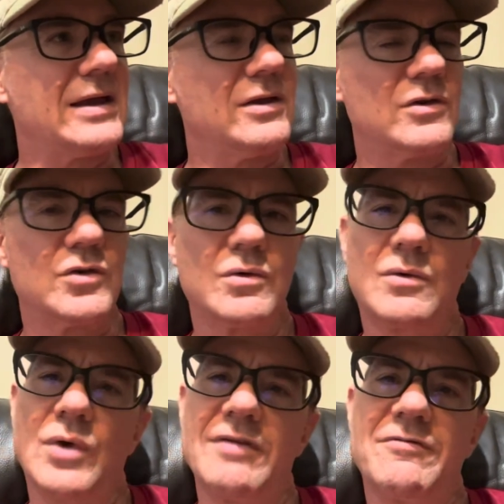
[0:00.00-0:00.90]
He looked
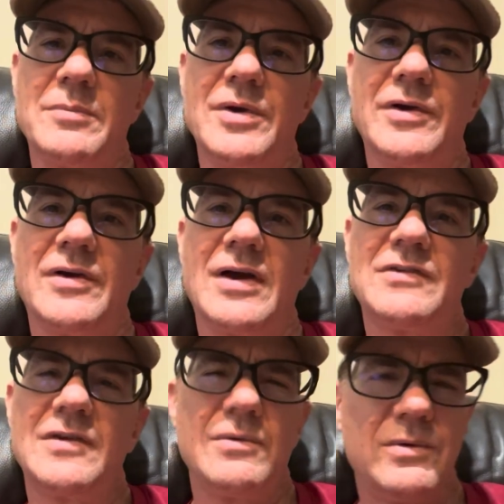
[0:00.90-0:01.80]
quite familiar. I
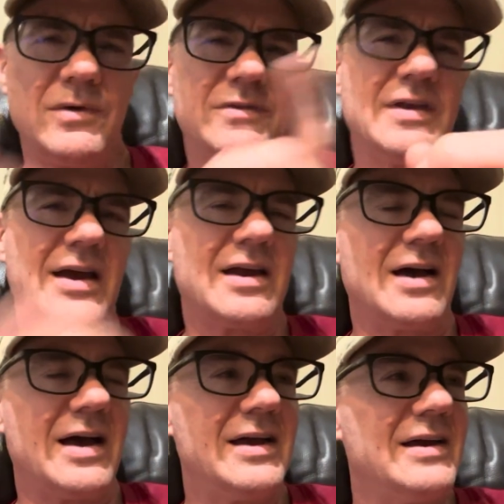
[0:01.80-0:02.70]
said, who is that
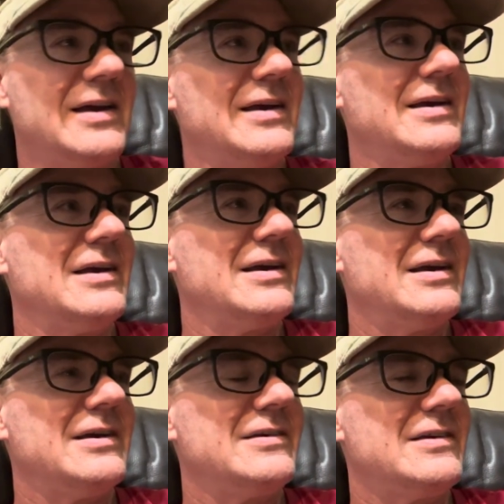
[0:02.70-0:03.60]
guy?
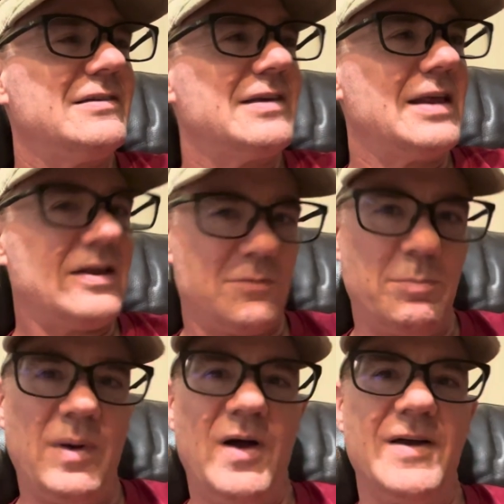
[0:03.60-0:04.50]
And she said, that's
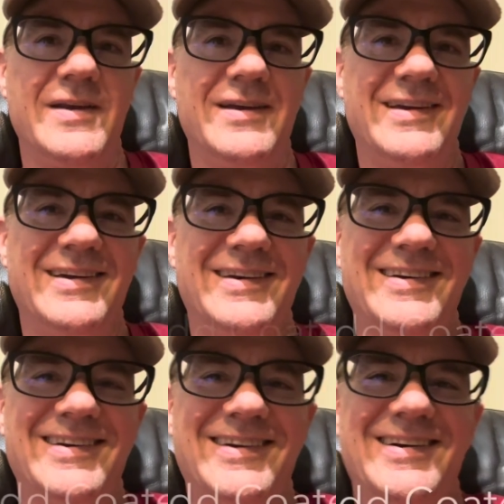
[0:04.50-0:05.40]
Budd,
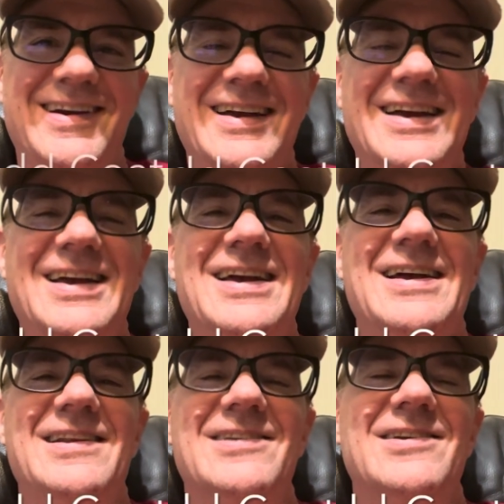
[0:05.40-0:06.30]
right?
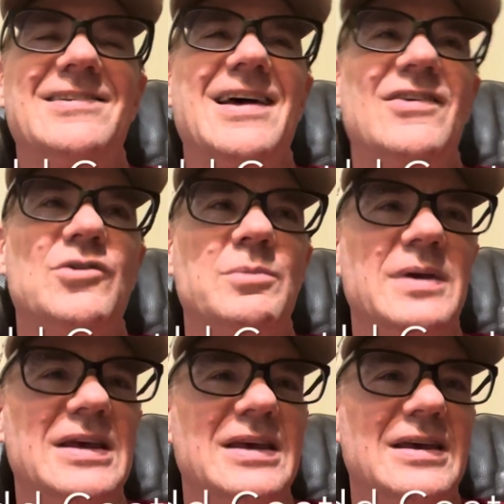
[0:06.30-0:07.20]
Turns out to
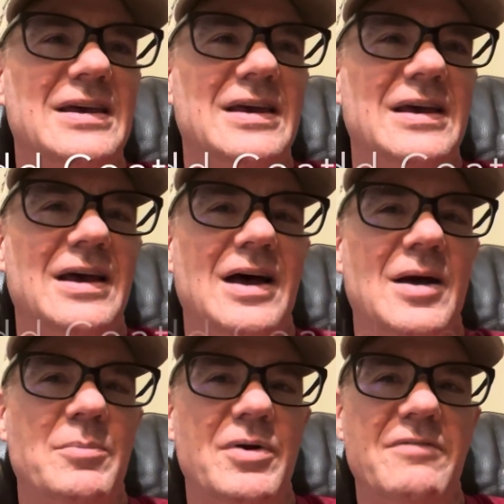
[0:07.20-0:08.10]
be a
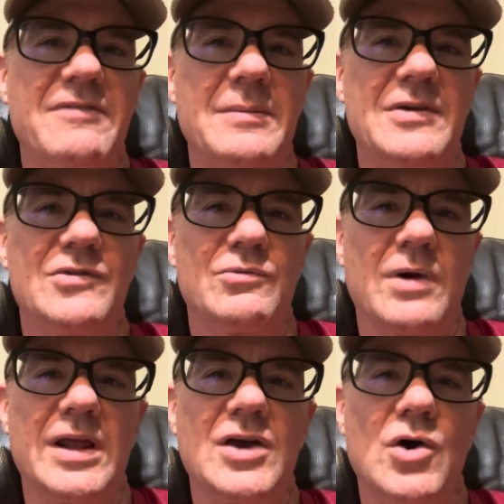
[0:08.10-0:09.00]
pretty famous
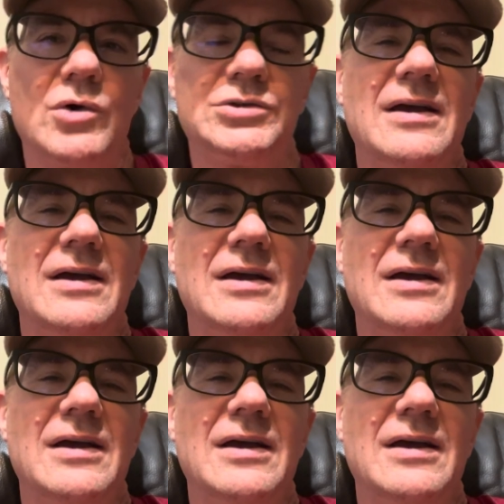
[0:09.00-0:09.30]
running coach.